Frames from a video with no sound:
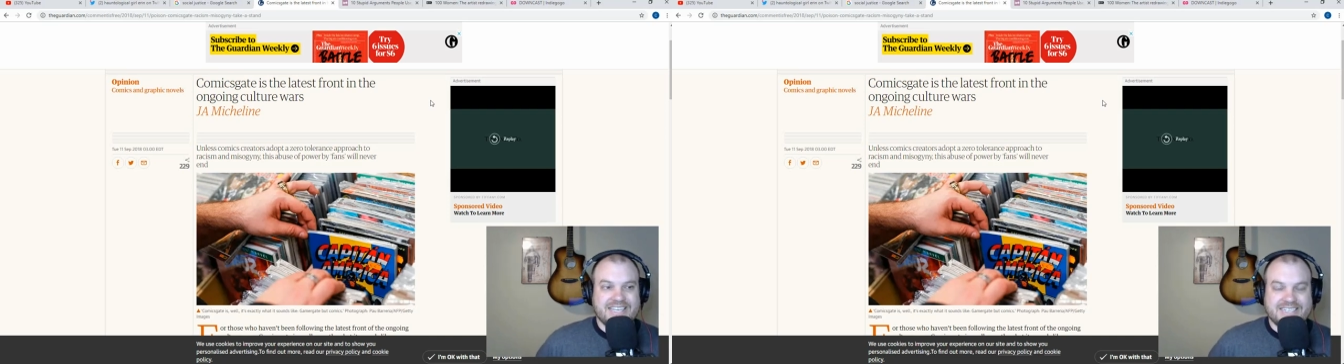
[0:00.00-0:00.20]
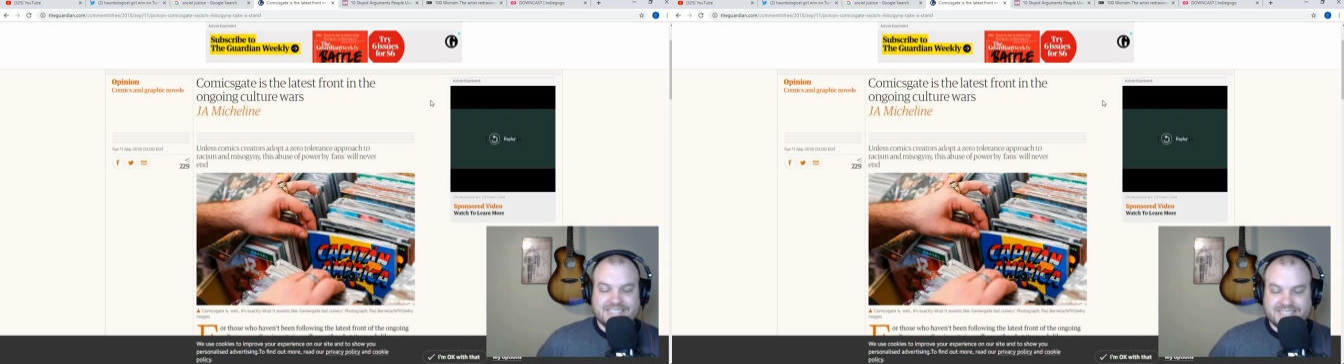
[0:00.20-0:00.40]

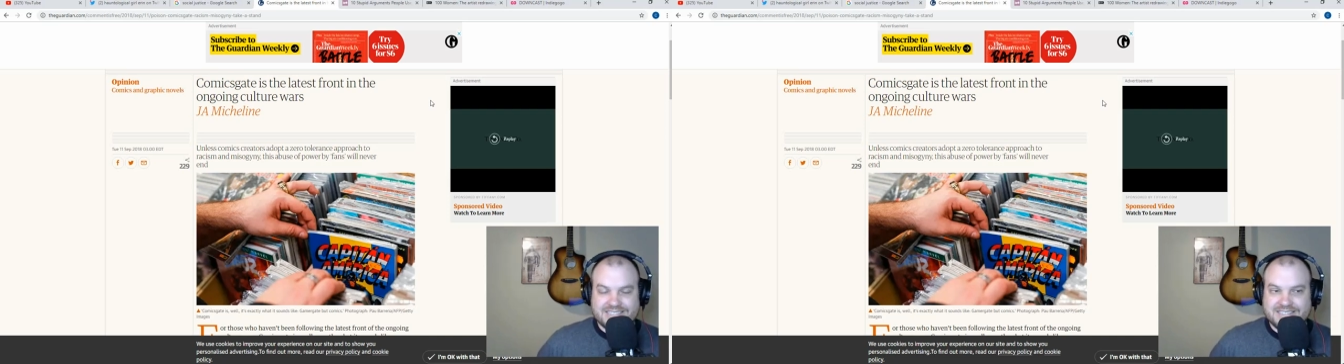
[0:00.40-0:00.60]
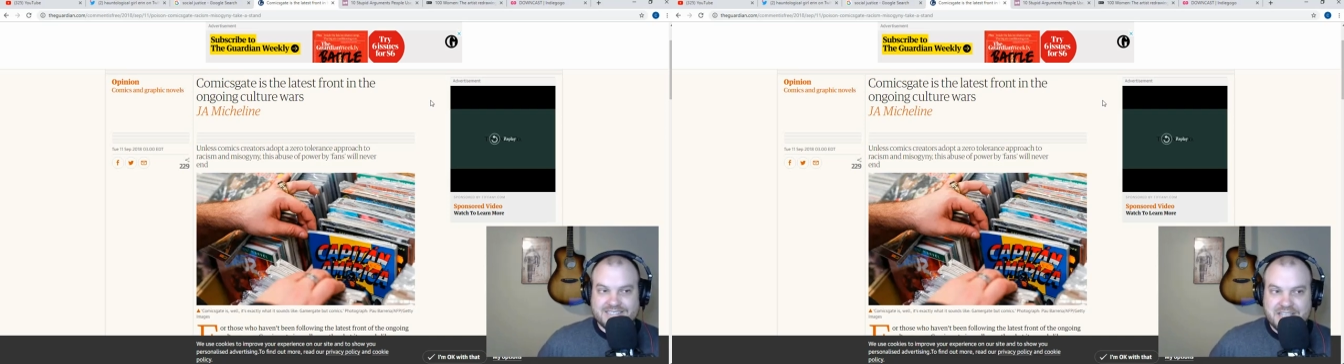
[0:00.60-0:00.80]
it
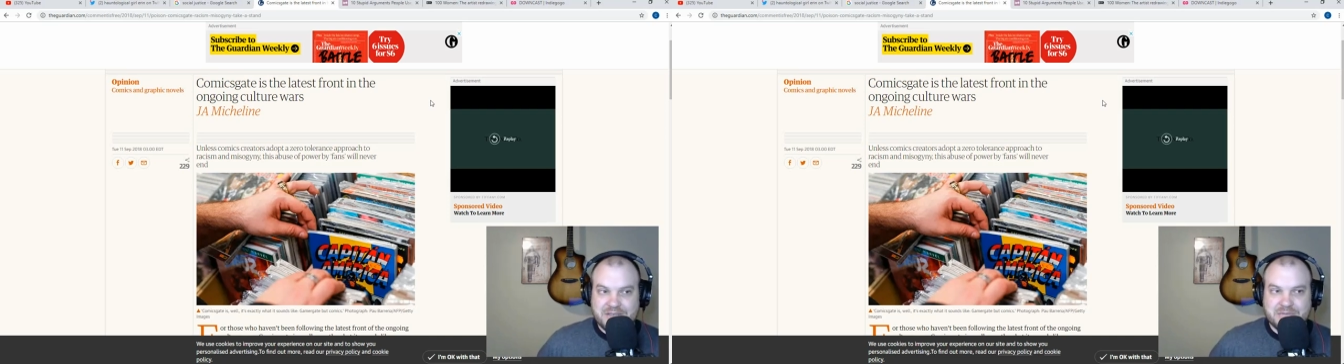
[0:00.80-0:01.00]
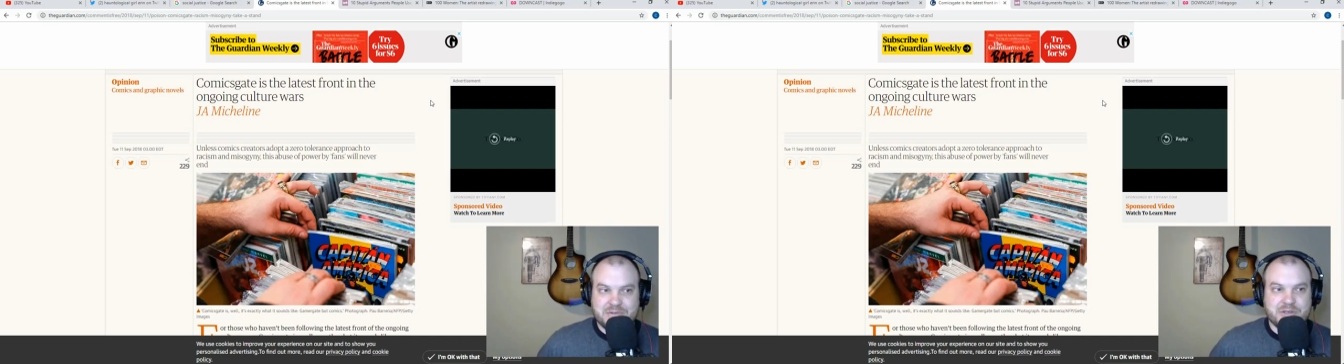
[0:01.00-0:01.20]
doesn't
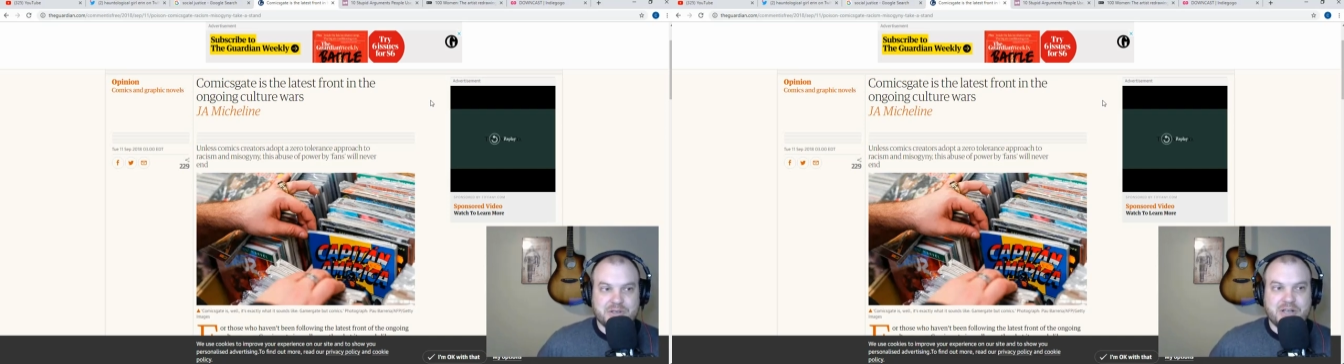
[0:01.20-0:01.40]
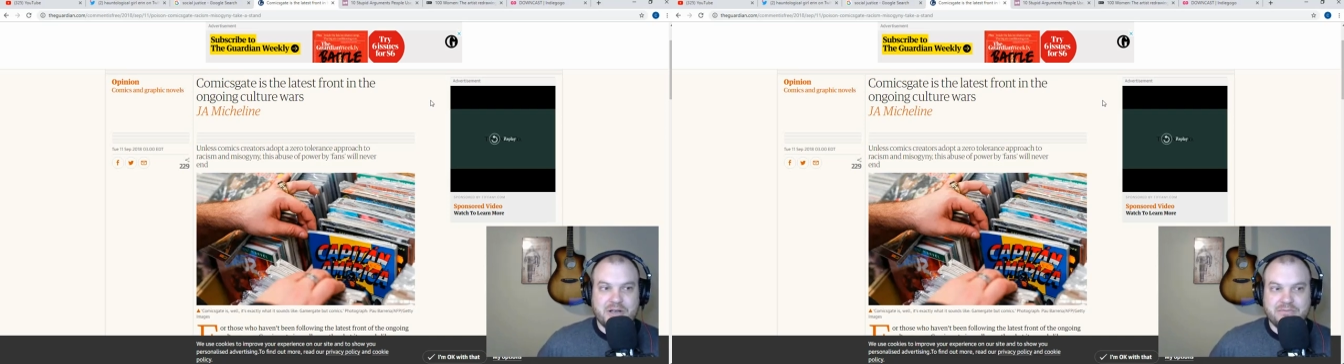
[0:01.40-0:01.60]
seem to
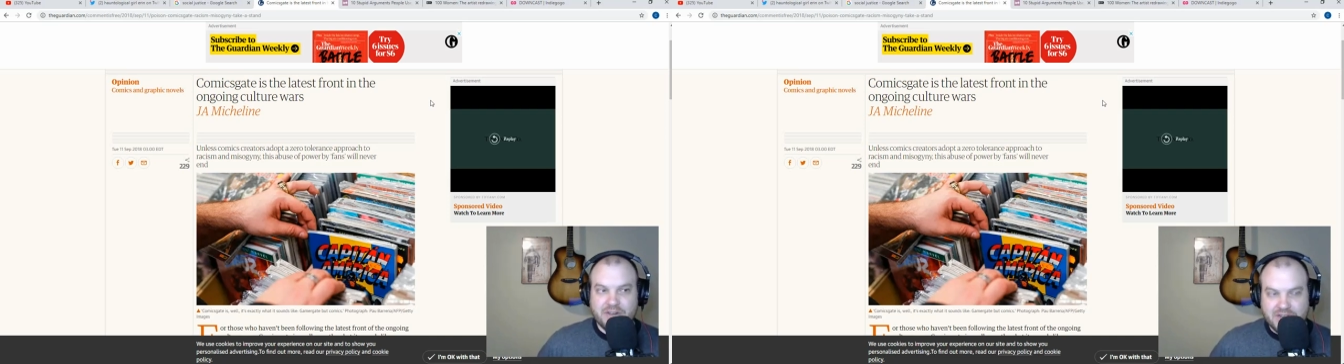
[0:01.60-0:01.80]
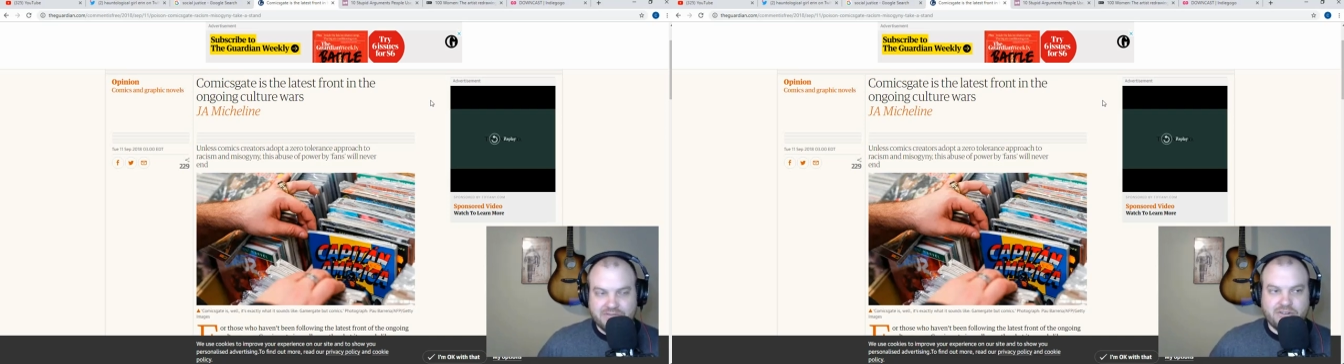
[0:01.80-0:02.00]
come
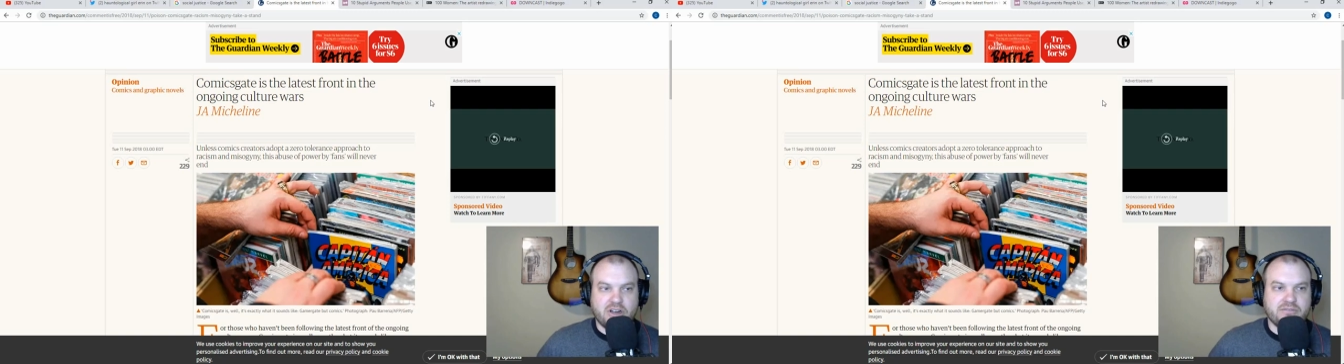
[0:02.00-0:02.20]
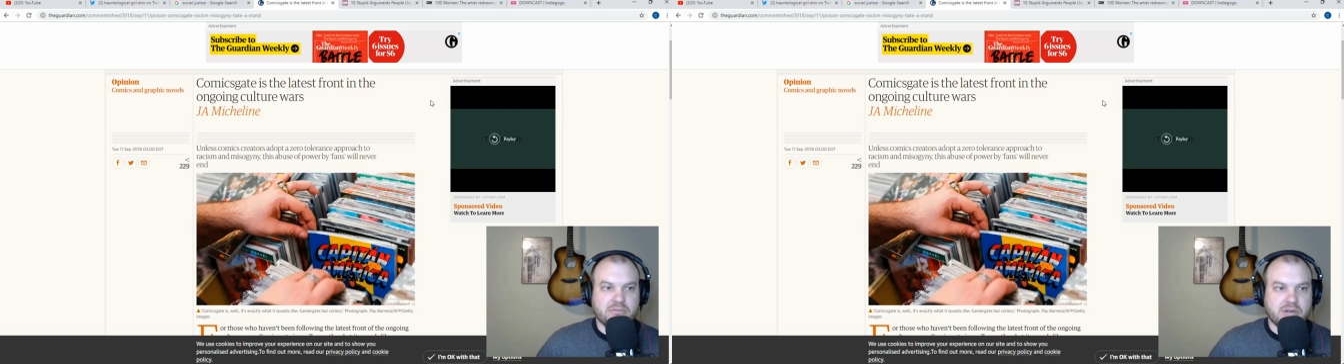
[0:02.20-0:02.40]
very
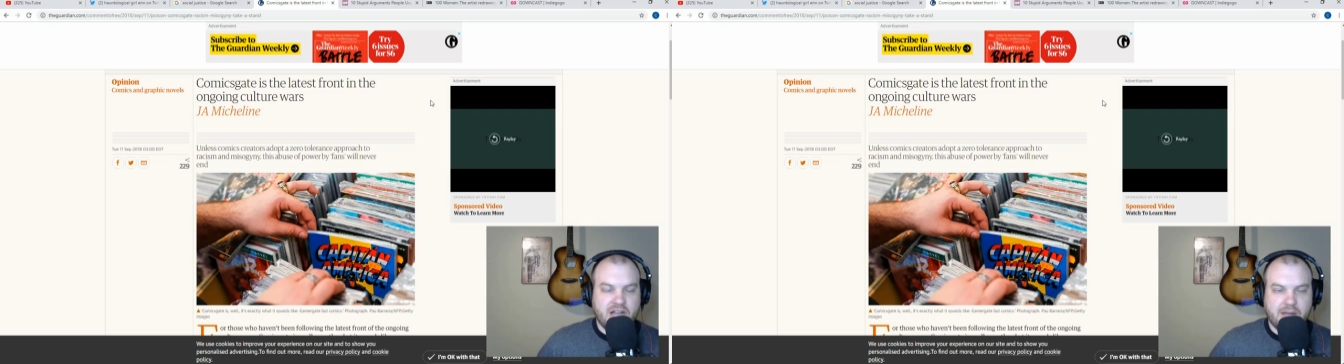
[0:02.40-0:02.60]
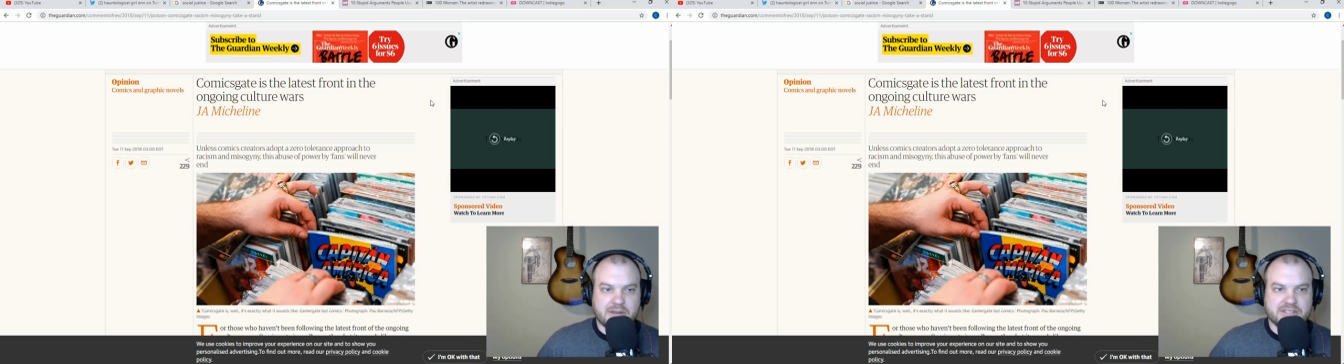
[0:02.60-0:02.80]
far from
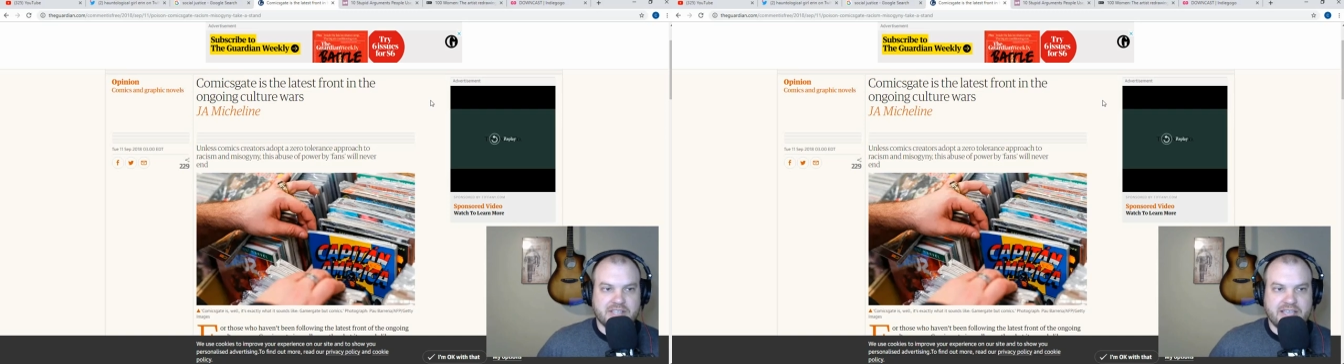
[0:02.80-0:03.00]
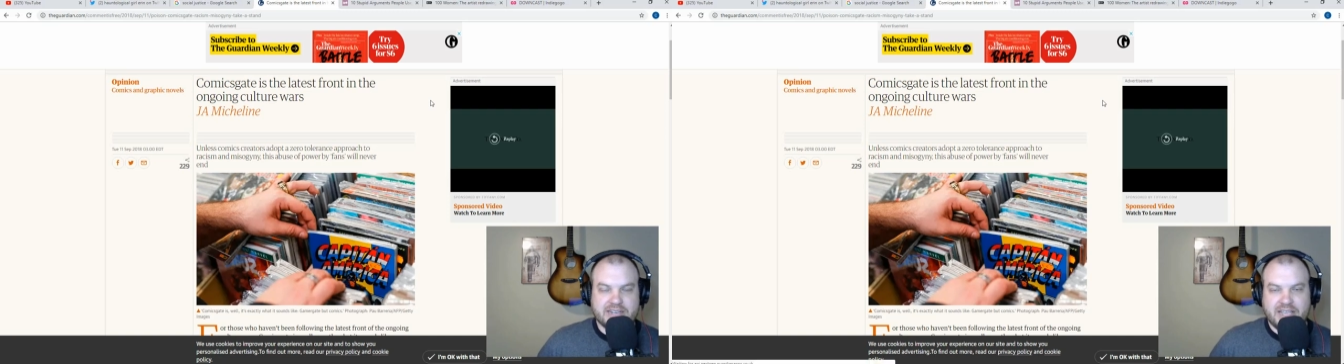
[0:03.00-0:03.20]

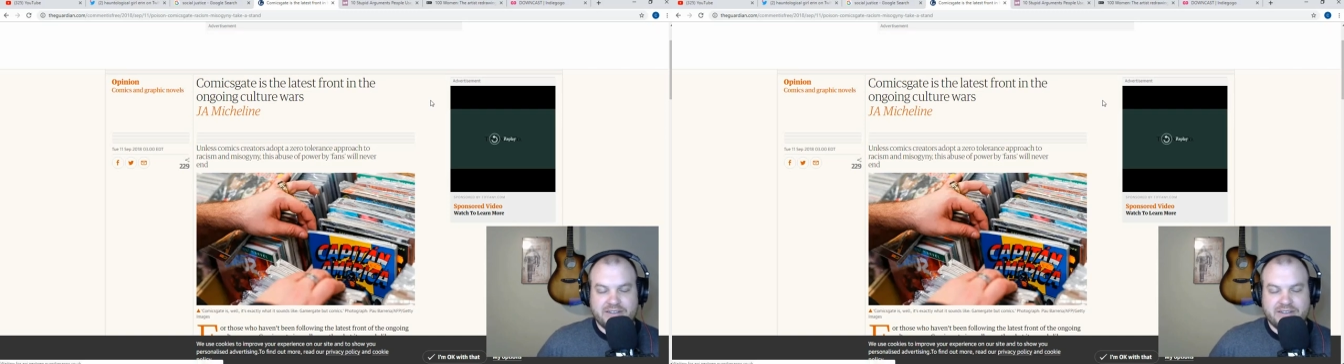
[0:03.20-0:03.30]
Comicsgate.